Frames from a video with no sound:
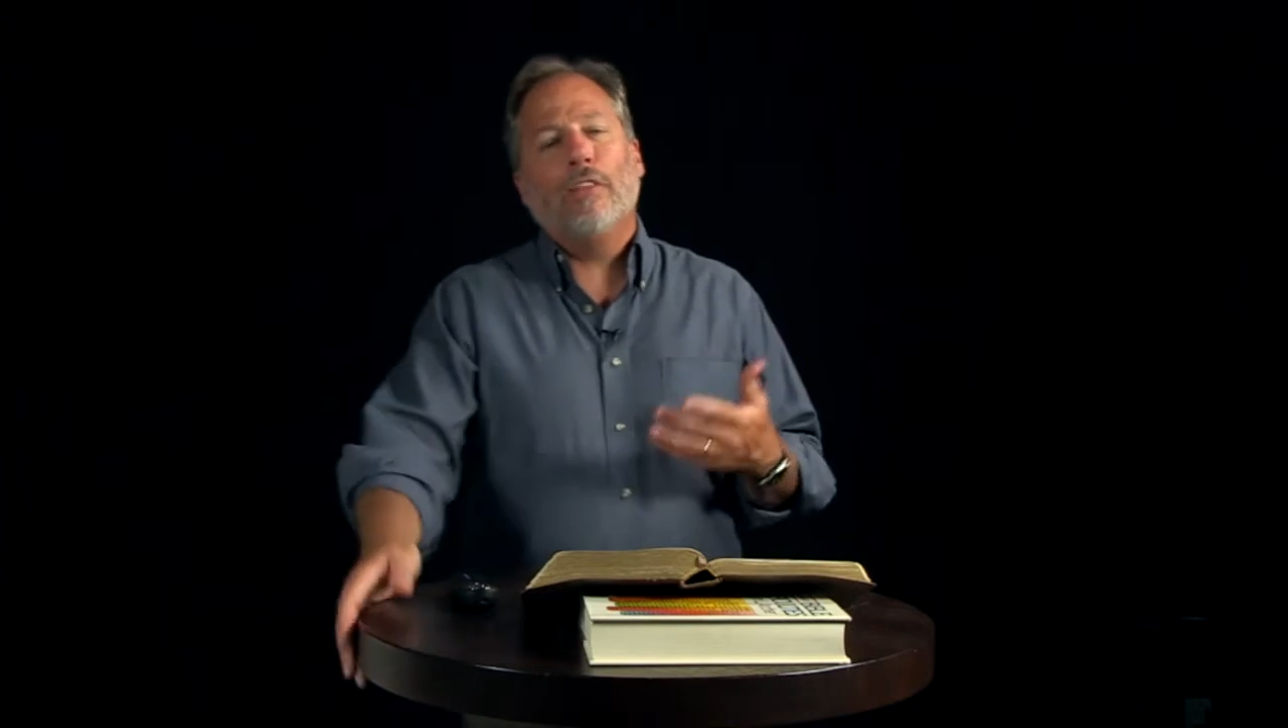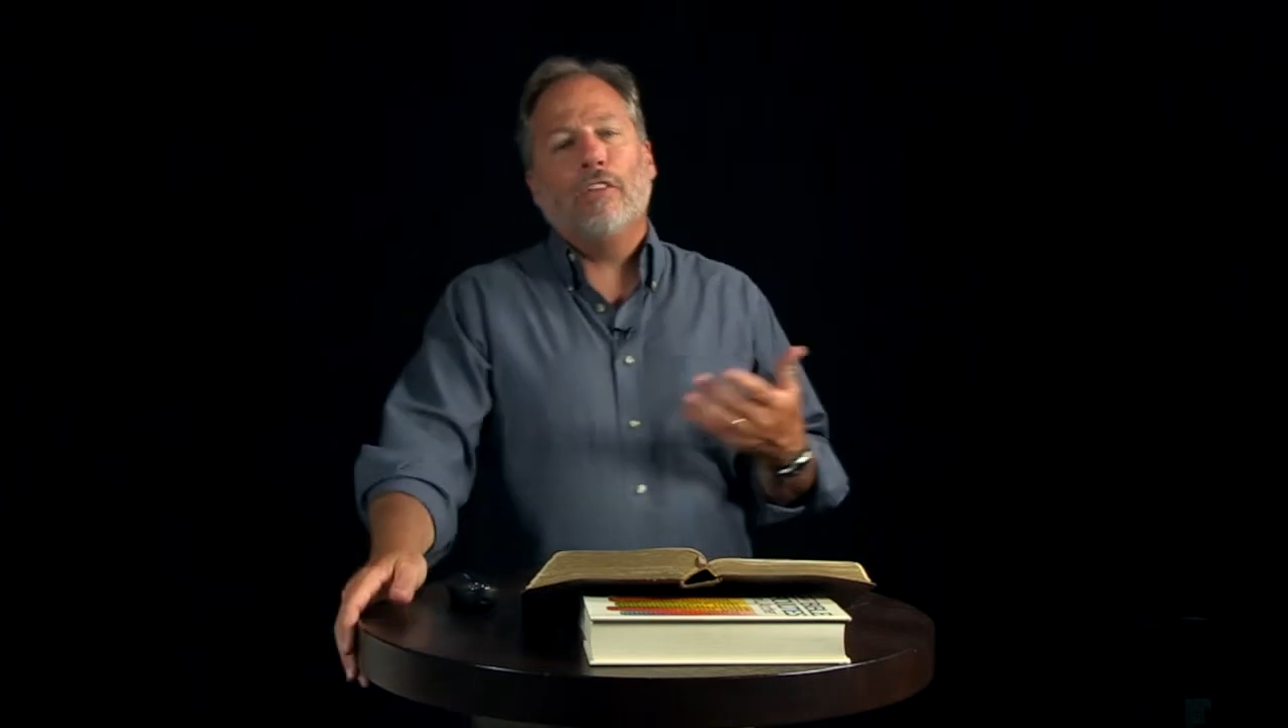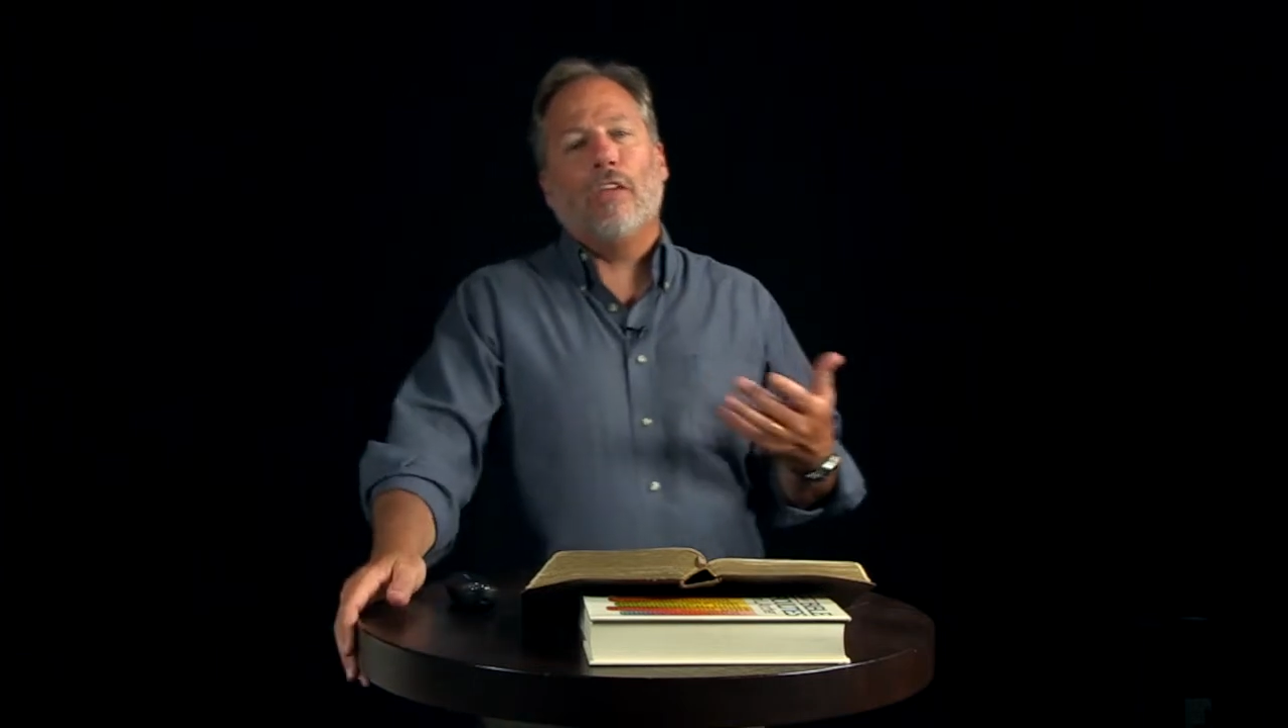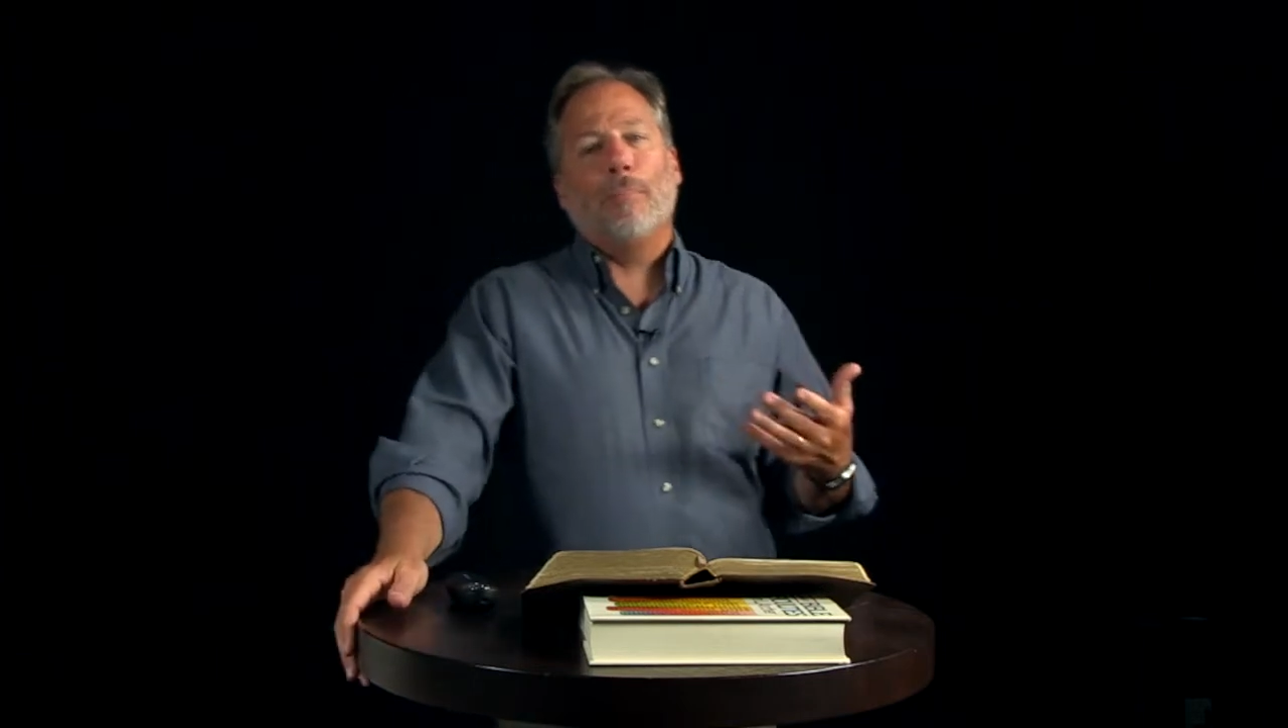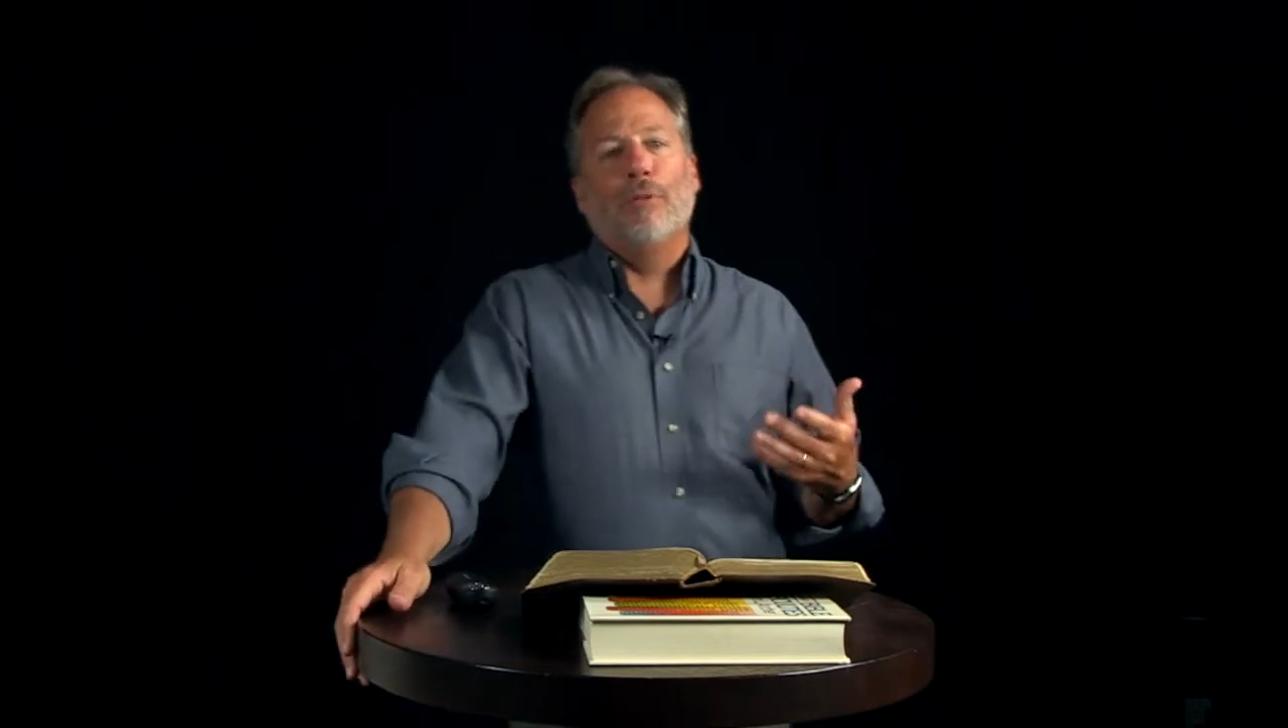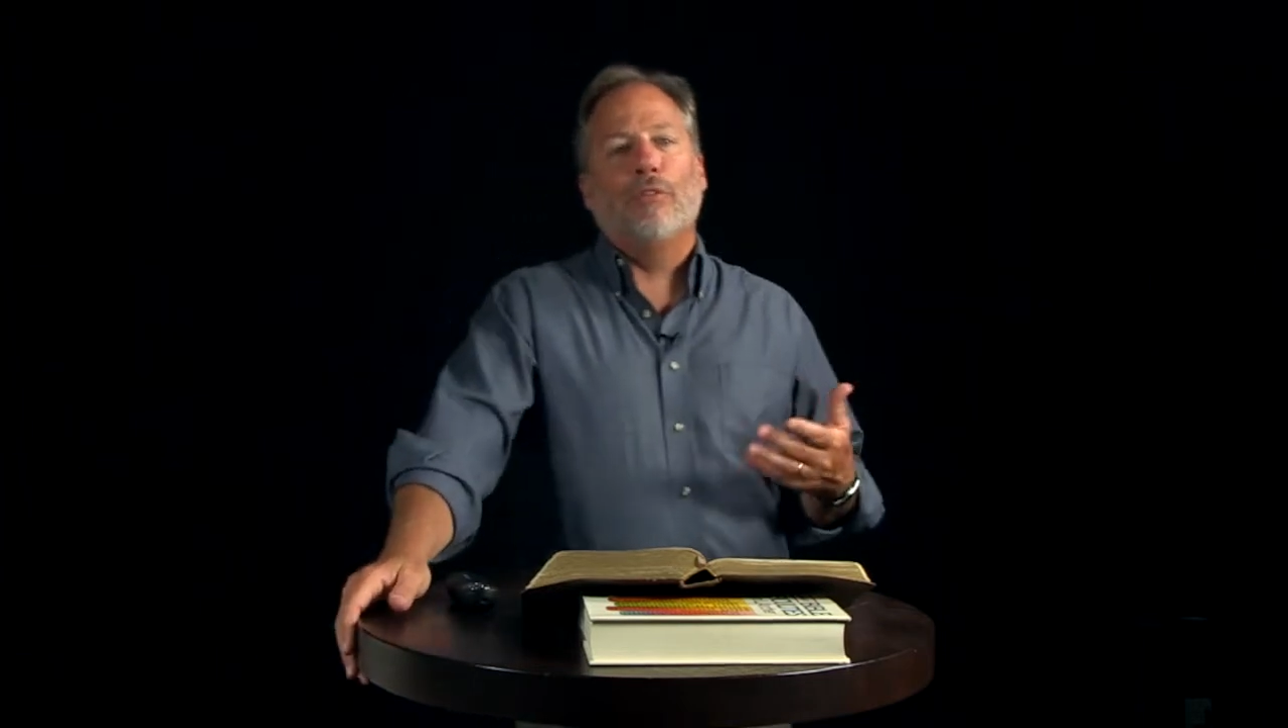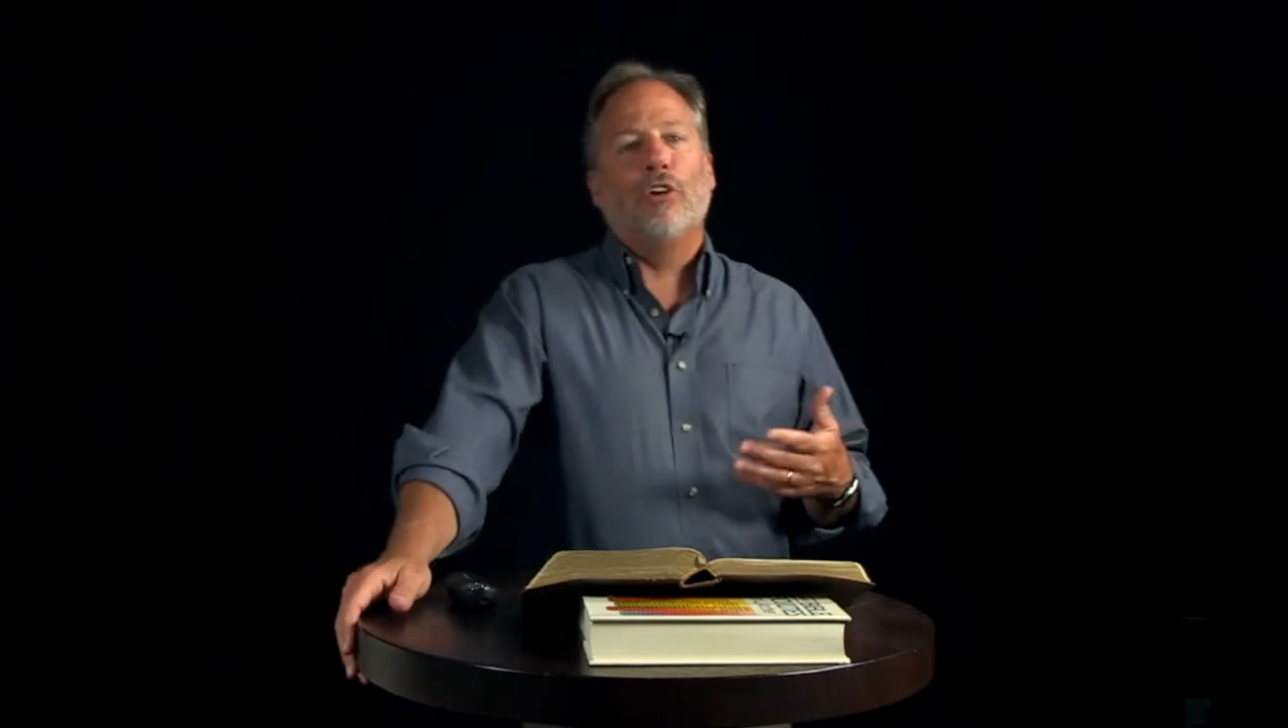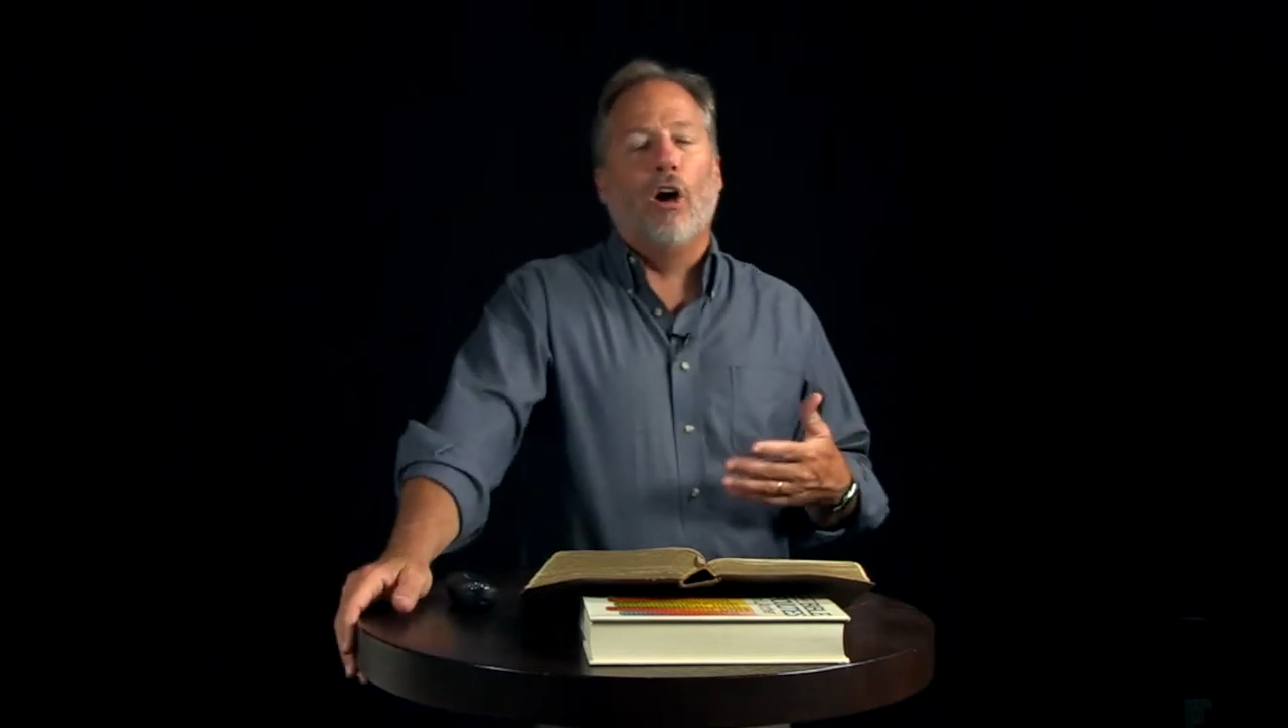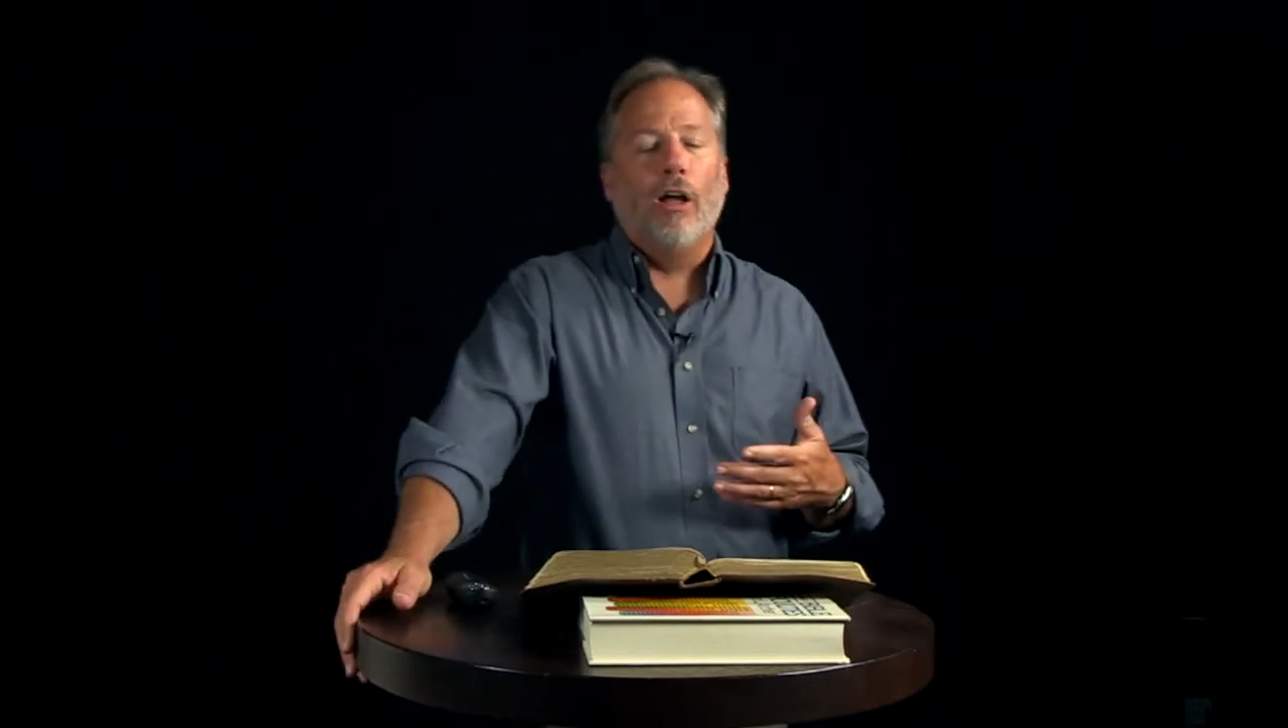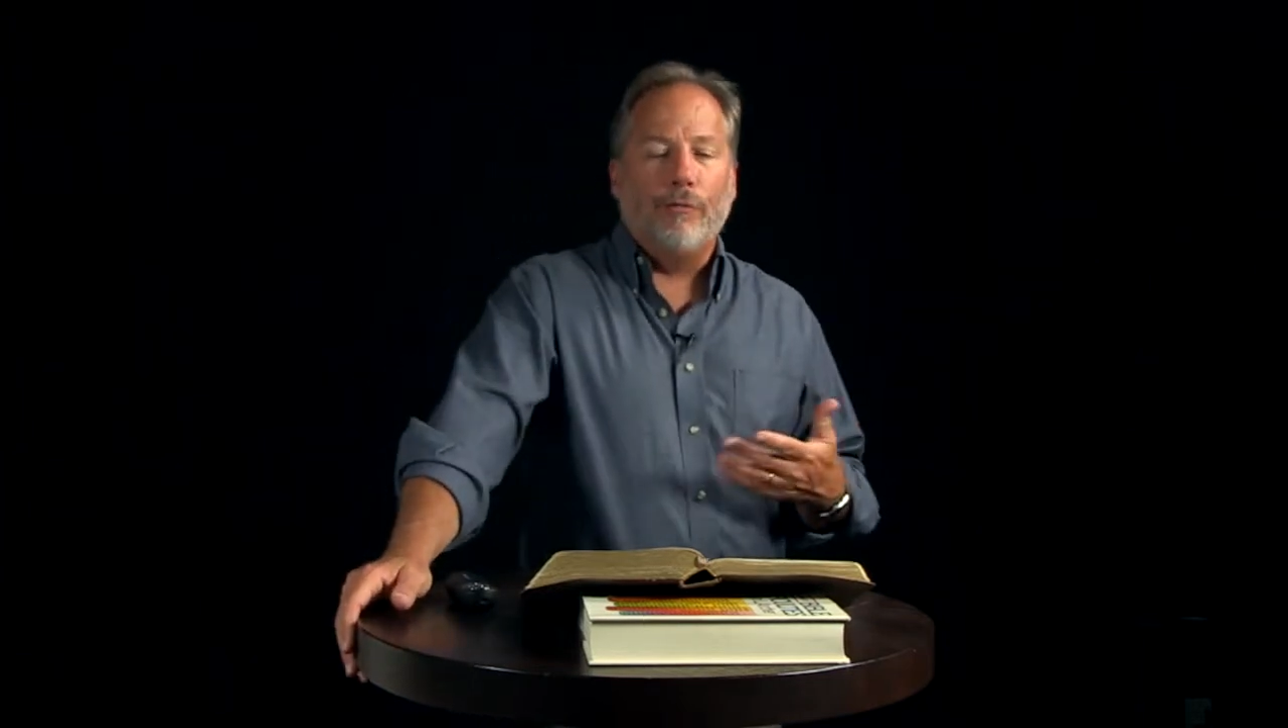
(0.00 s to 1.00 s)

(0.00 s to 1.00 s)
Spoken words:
the temple of Dagon,